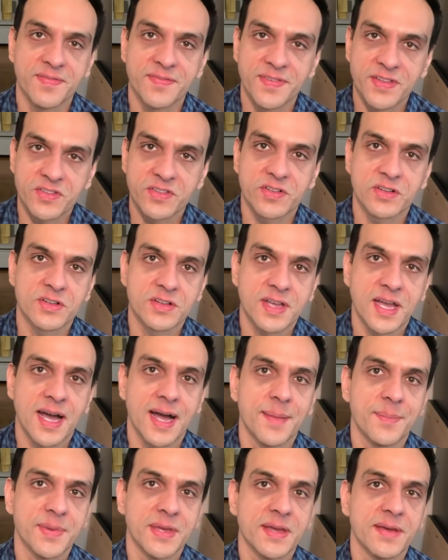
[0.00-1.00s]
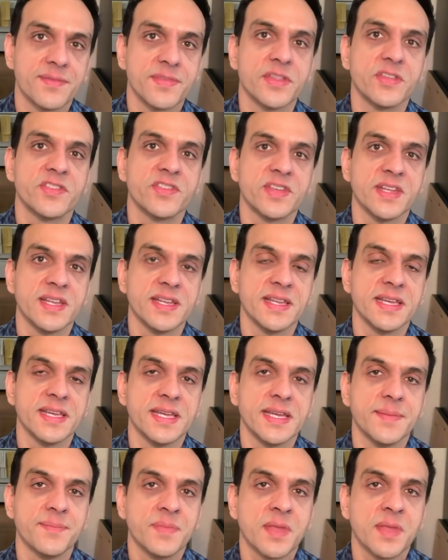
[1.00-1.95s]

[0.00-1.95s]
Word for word: a physical copy of the CD.